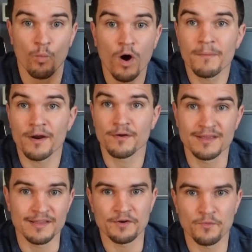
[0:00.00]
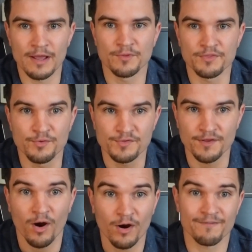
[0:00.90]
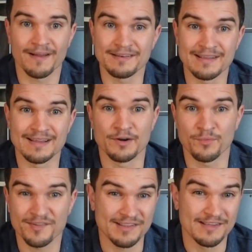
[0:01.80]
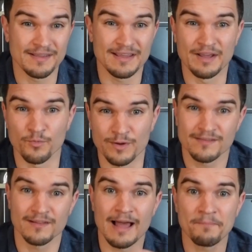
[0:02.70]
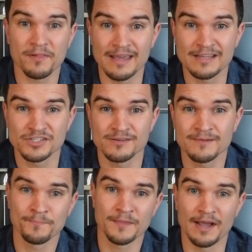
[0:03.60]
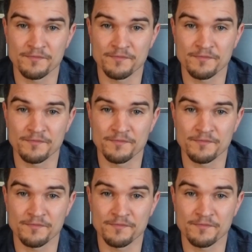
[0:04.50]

Walmart can get away with using RFID in a receiving and retail application uh,